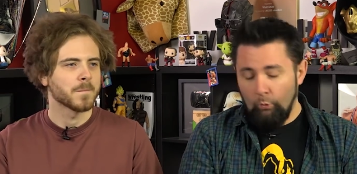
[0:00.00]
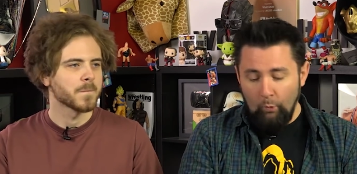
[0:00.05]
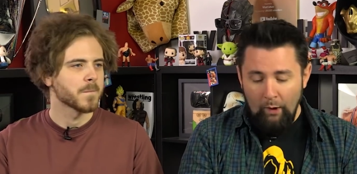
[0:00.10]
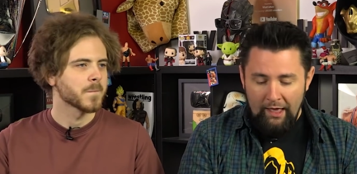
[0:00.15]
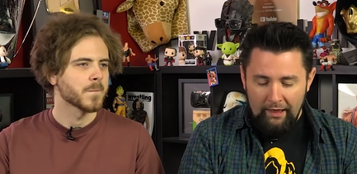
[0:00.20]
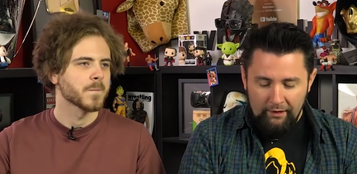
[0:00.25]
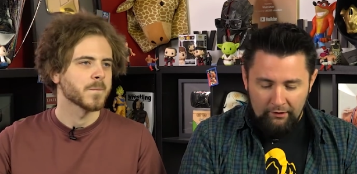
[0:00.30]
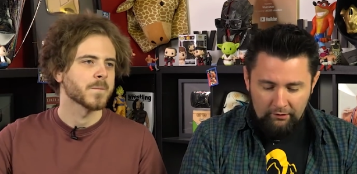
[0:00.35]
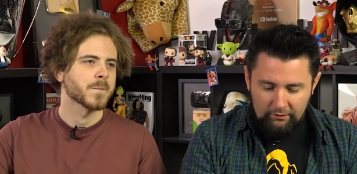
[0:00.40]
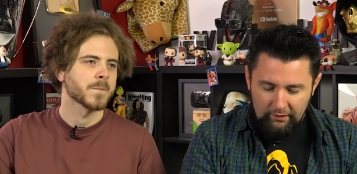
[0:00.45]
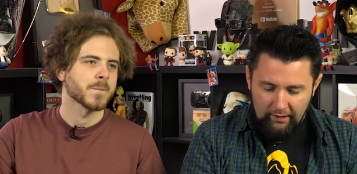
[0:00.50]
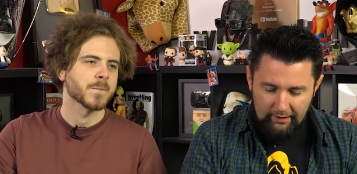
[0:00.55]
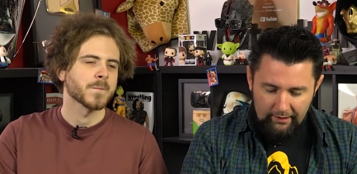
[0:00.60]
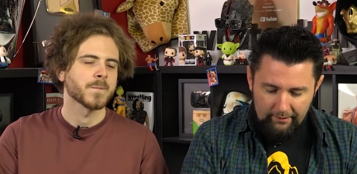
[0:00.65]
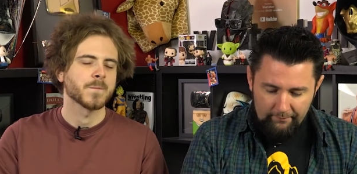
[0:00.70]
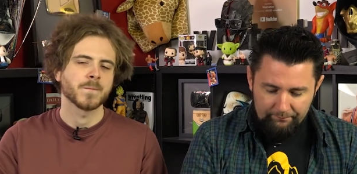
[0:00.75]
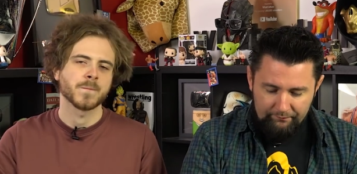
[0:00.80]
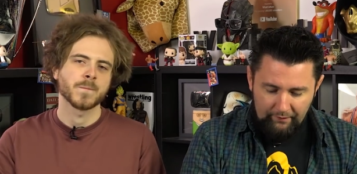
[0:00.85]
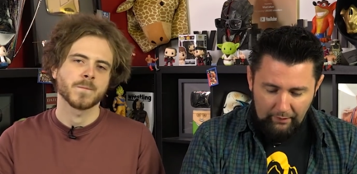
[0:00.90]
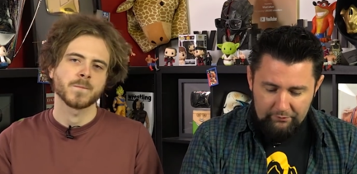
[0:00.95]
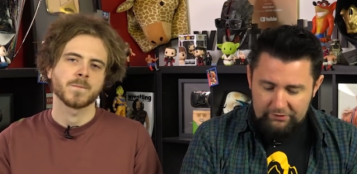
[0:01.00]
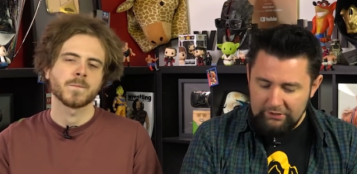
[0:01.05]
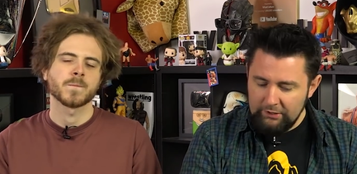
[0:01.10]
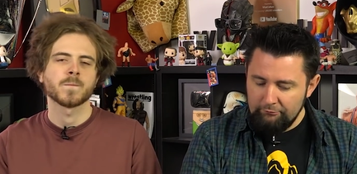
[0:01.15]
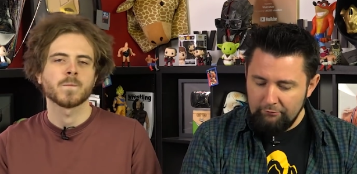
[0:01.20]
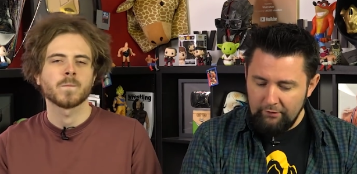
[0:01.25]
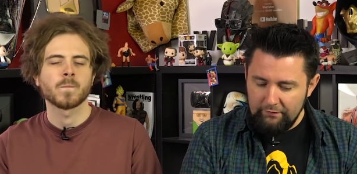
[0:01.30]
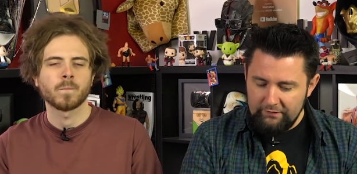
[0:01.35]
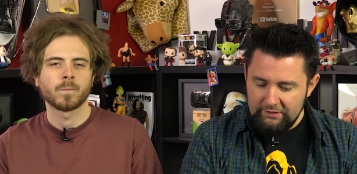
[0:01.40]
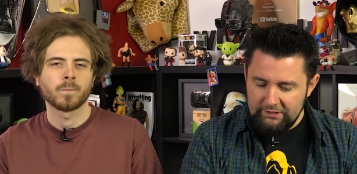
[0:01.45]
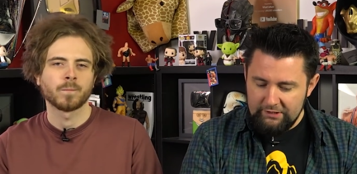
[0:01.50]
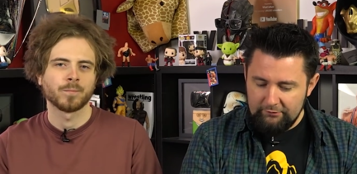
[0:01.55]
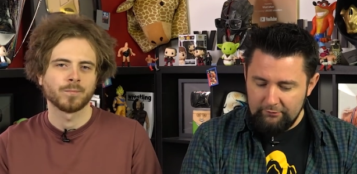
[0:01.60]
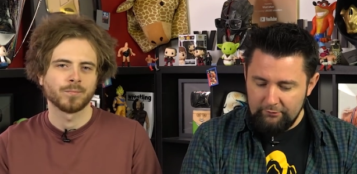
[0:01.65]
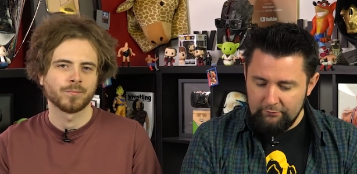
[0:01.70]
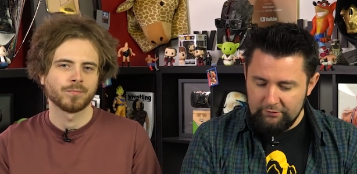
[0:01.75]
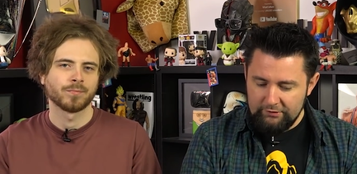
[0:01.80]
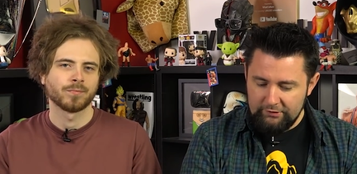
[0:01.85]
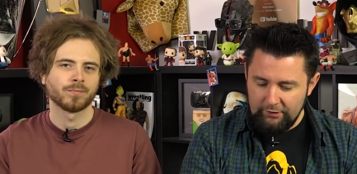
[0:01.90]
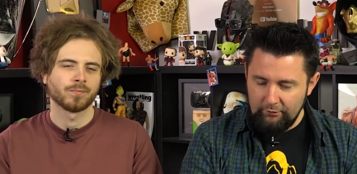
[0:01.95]
Speaker 1: Well, um, I'm just going to run these
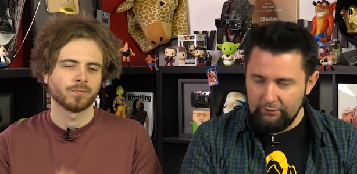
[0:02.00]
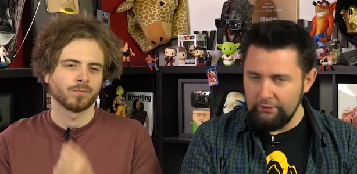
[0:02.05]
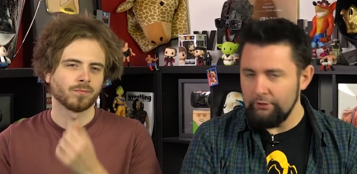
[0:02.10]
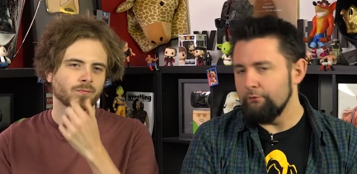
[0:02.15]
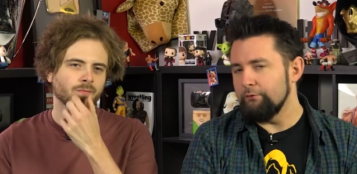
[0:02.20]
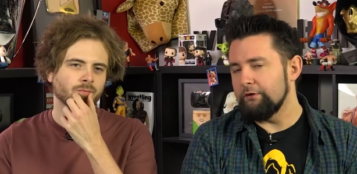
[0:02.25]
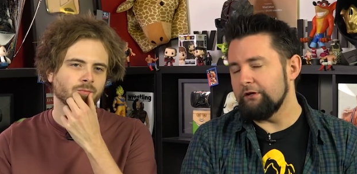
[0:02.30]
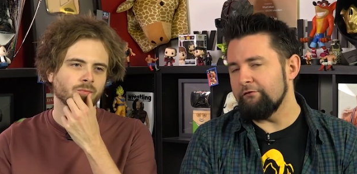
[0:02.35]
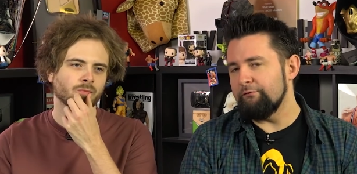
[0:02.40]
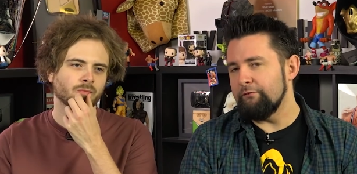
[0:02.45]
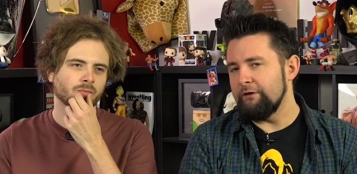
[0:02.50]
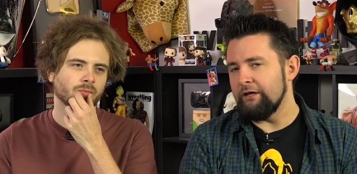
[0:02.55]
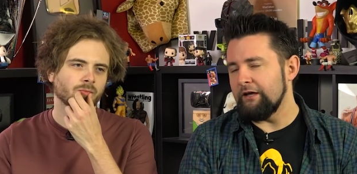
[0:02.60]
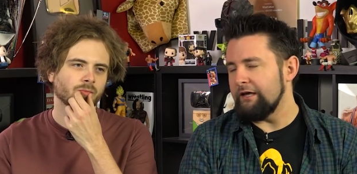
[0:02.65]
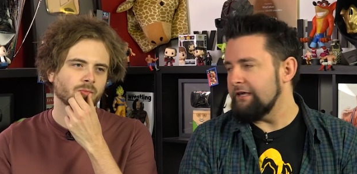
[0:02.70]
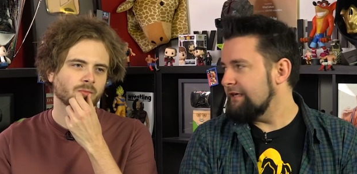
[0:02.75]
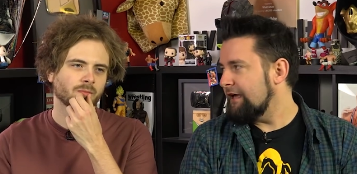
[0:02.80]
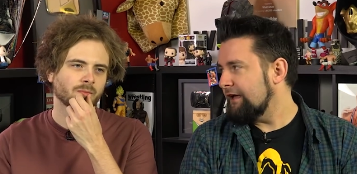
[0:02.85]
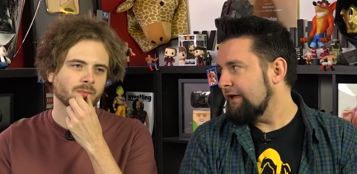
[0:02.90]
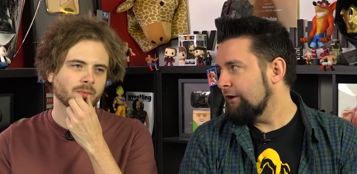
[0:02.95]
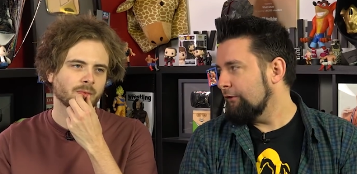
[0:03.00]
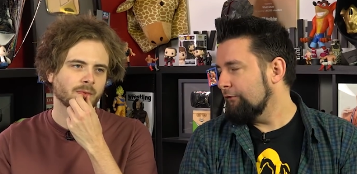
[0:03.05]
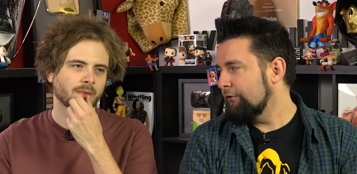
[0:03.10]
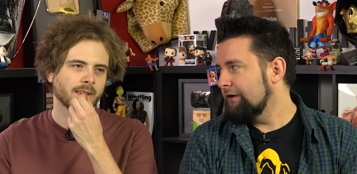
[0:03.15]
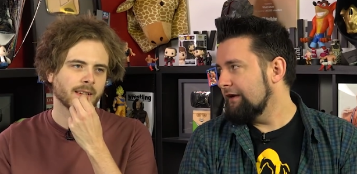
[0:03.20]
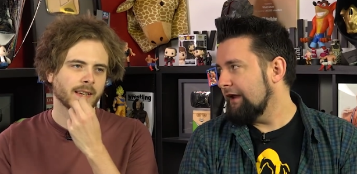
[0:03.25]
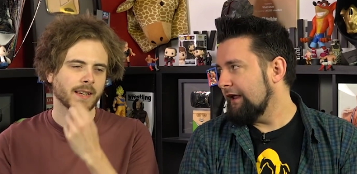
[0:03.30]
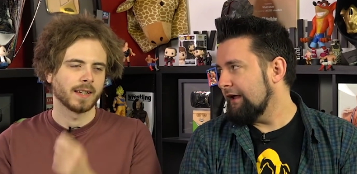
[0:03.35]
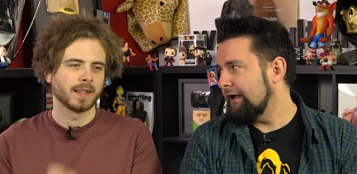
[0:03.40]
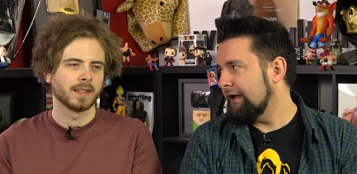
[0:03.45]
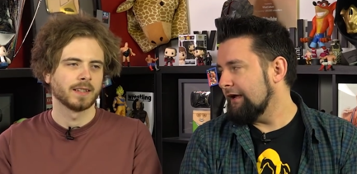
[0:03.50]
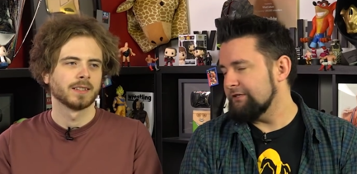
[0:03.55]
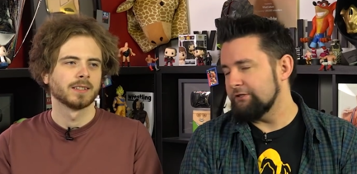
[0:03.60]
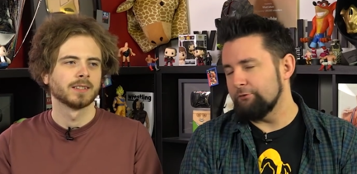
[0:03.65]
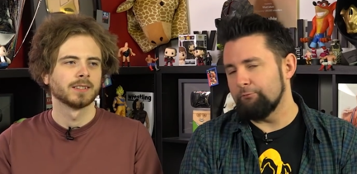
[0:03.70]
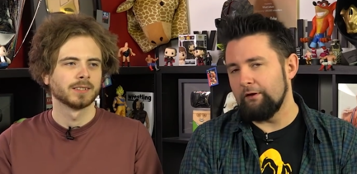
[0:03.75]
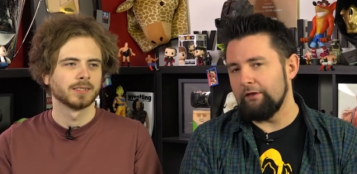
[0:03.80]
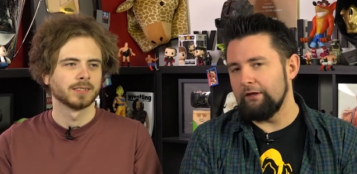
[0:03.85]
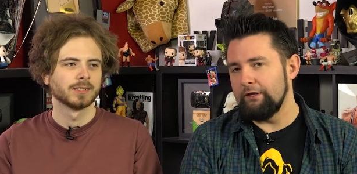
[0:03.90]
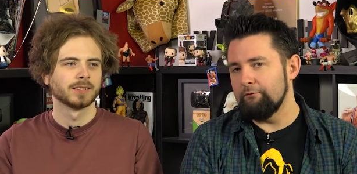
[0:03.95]
through. So you give me a yay or a nay as
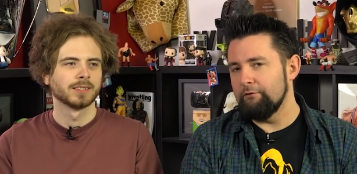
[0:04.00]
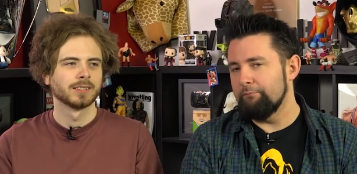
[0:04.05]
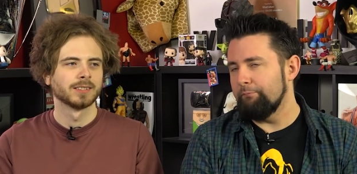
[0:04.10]
to whether you